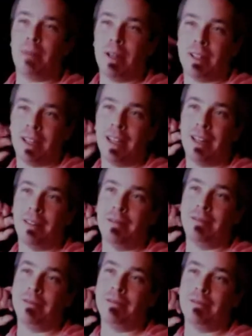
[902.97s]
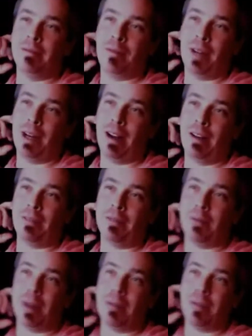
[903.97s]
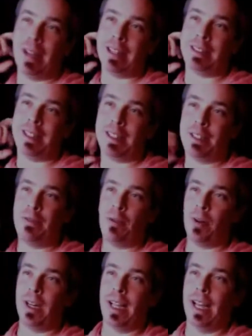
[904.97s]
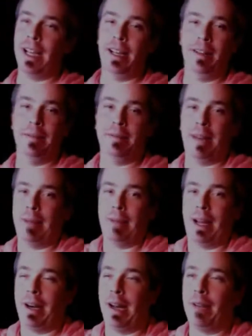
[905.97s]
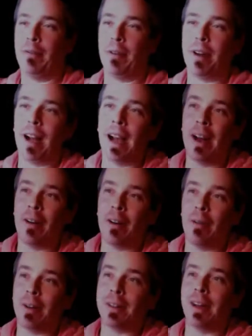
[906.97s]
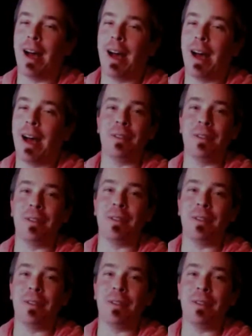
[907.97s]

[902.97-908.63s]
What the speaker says: get figure out whatever that 64 gig. I'm not an iPhone guy. I don't know what the options are.